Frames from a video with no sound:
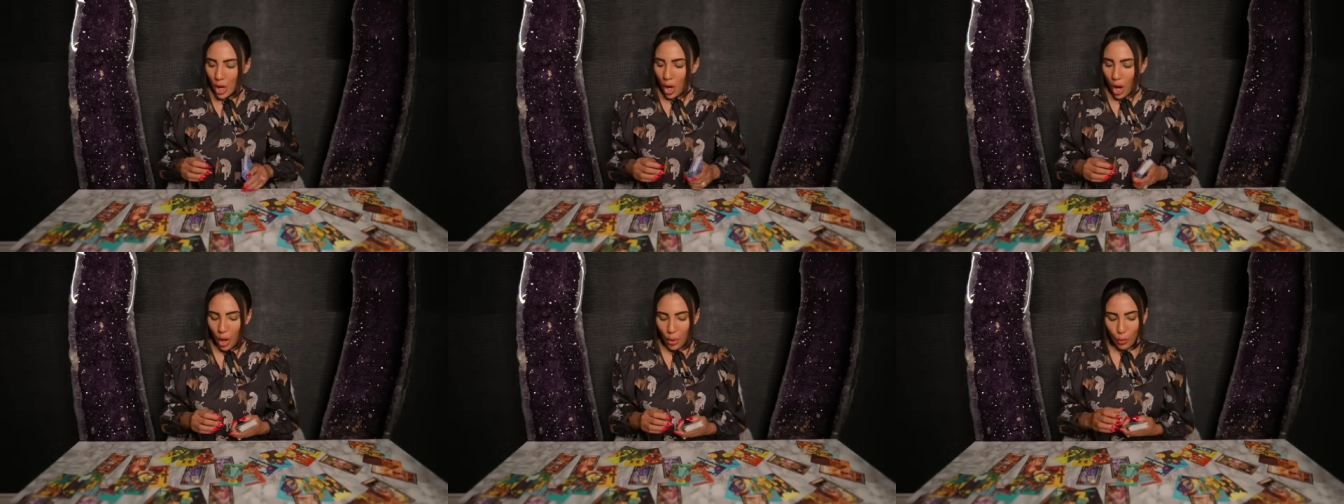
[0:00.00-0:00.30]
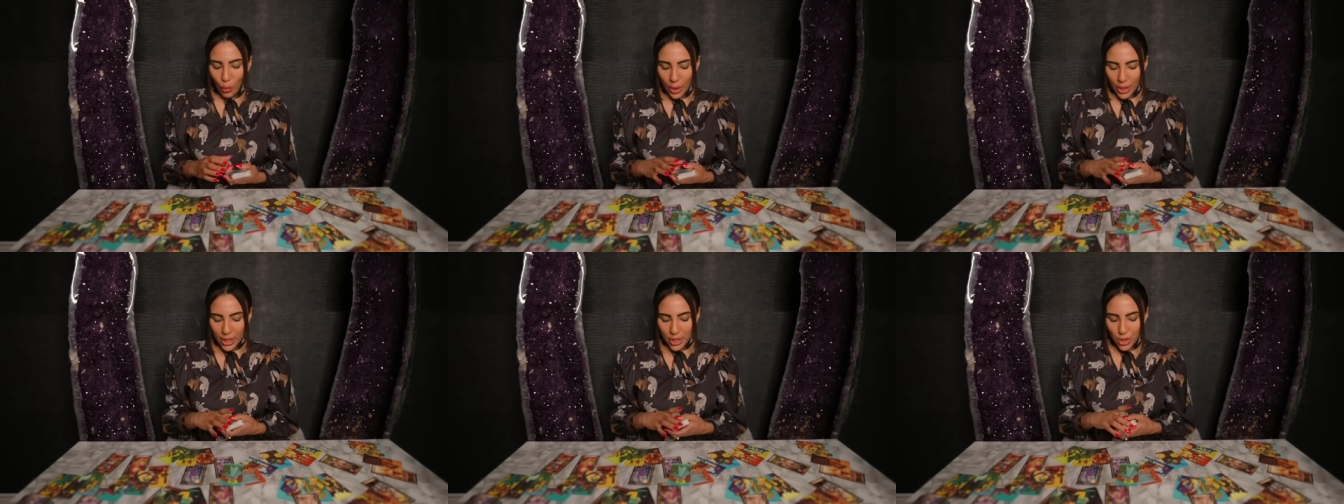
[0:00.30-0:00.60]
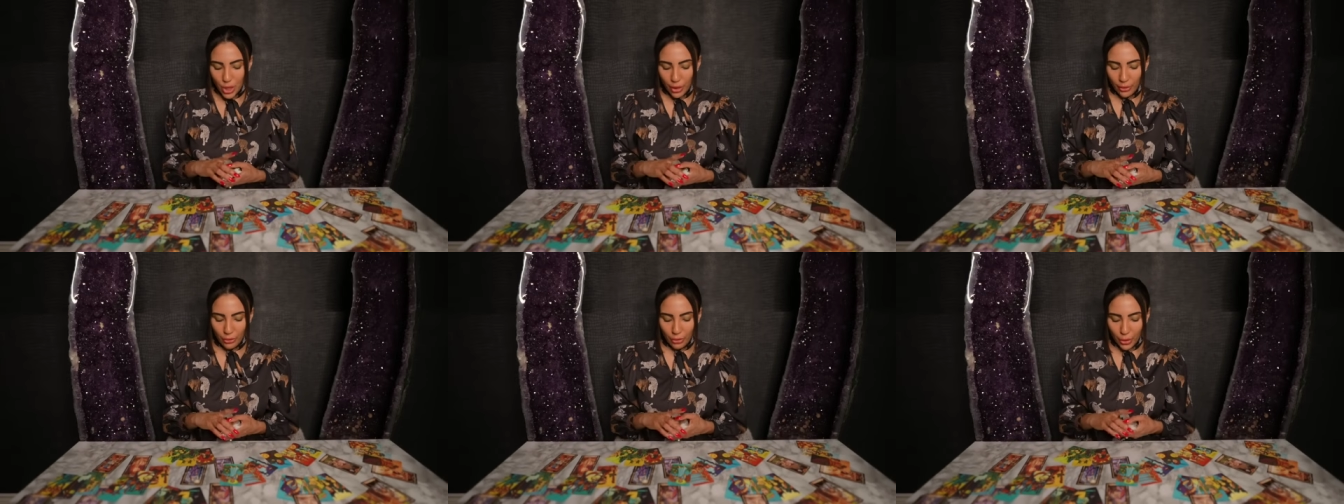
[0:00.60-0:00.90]
on what is
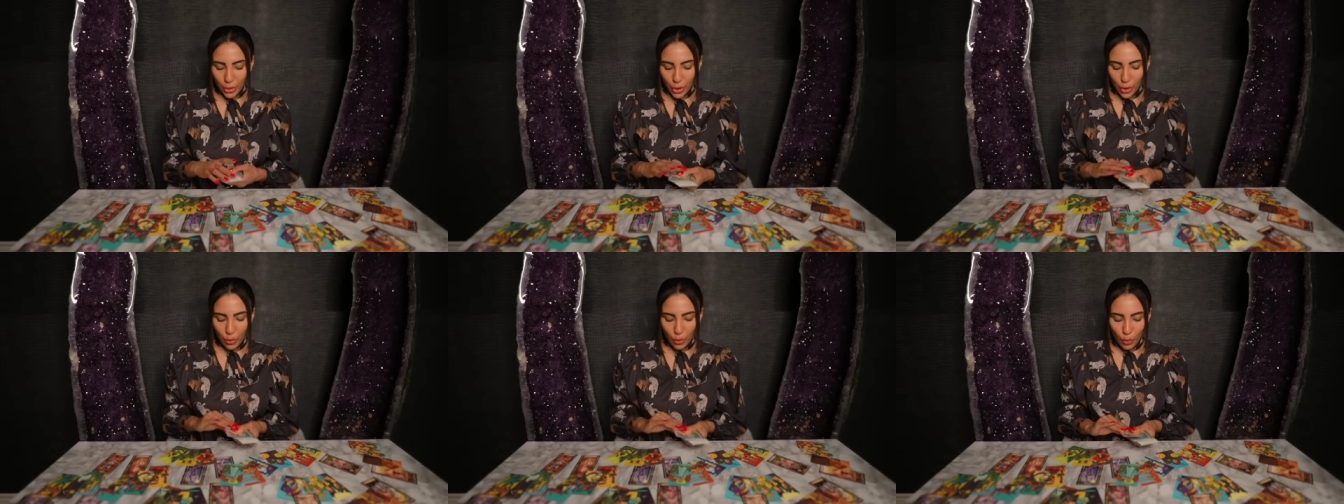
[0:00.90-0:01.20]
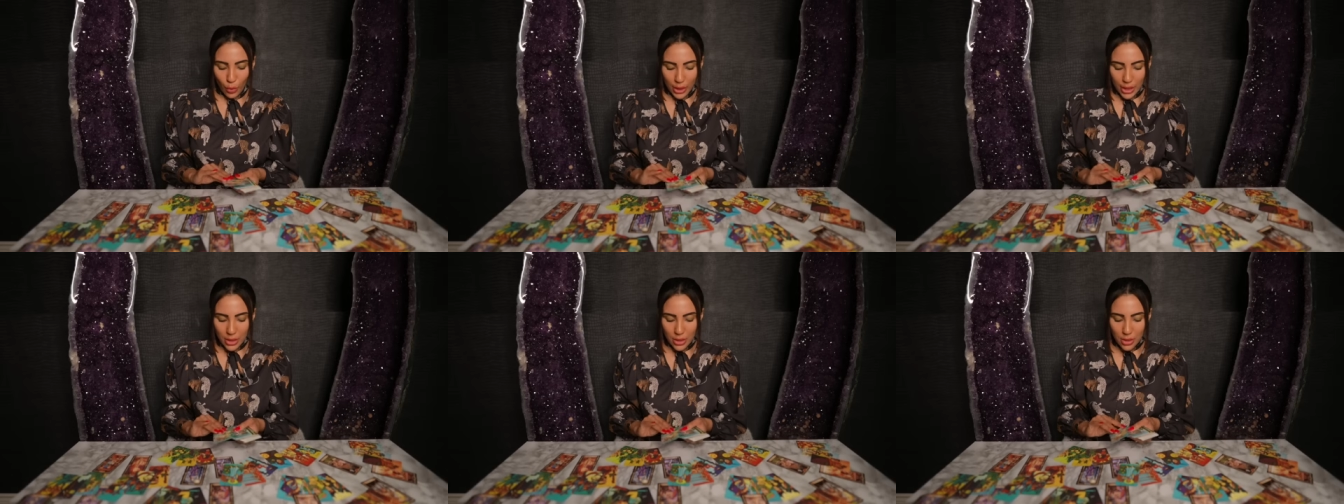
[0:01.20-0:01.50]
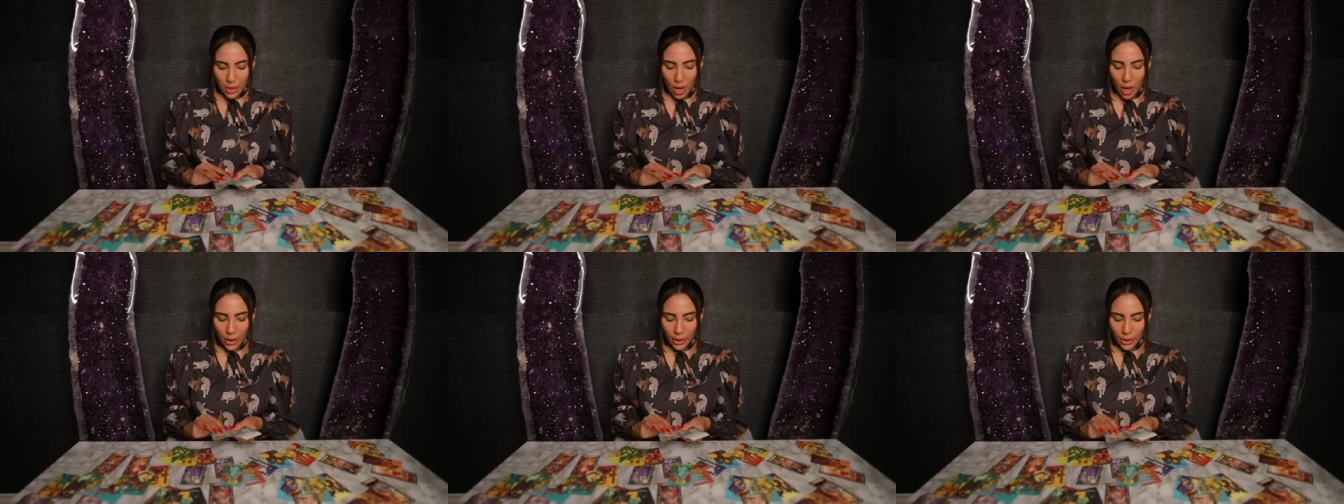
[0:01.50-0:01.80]
good for you and what is
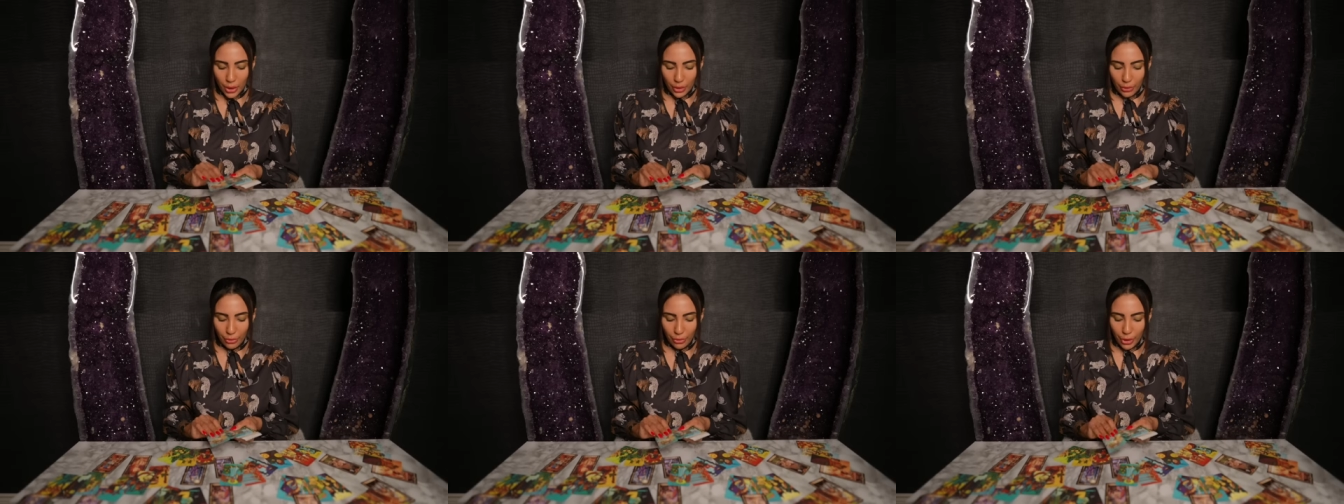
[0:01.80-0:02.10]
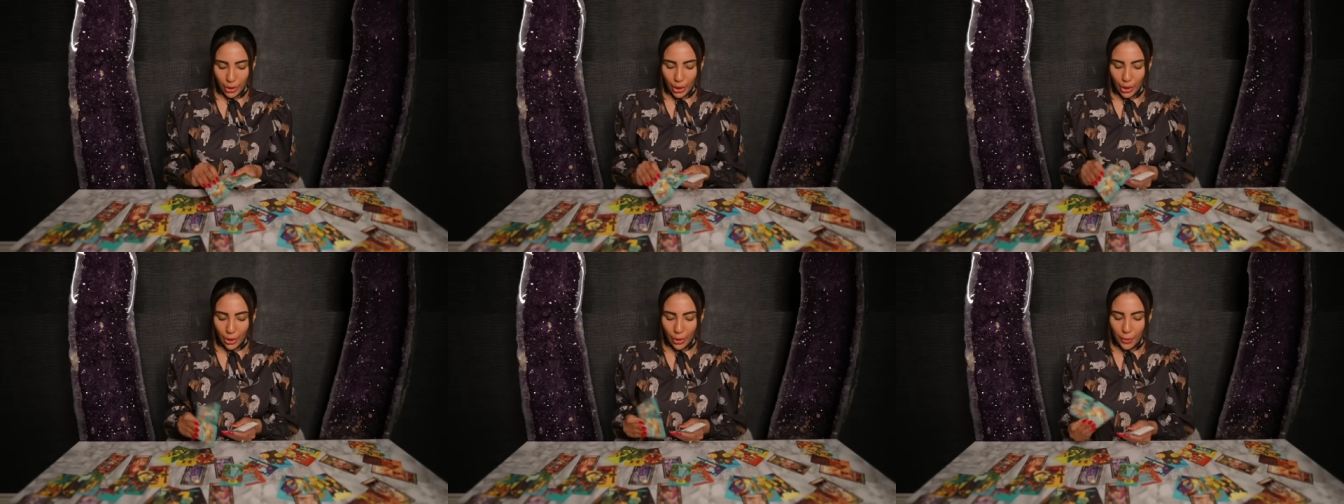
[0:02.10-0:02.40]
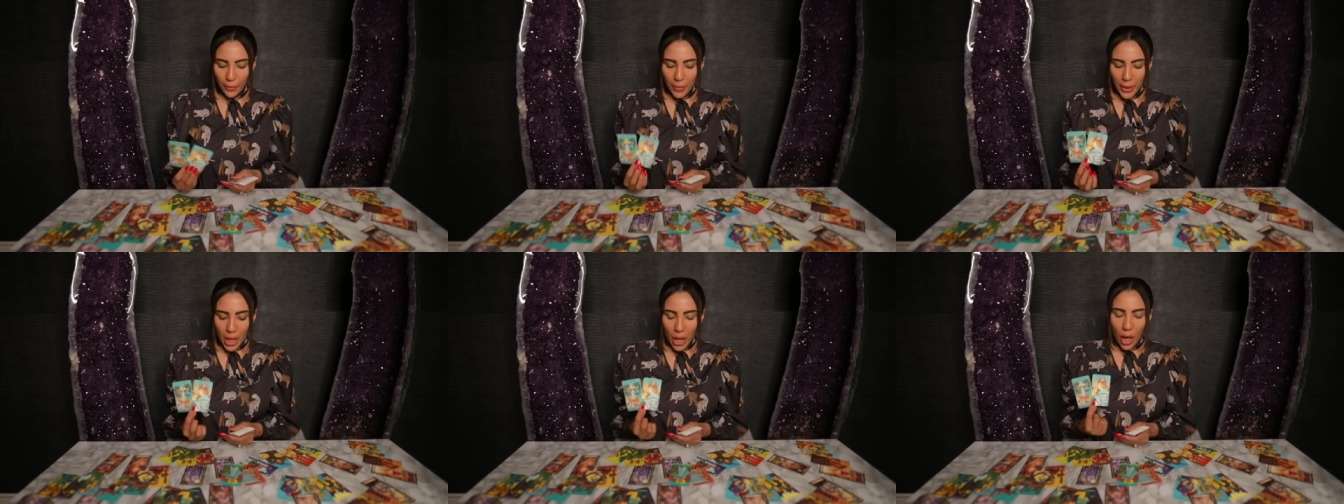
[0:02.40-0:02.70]
not good for you.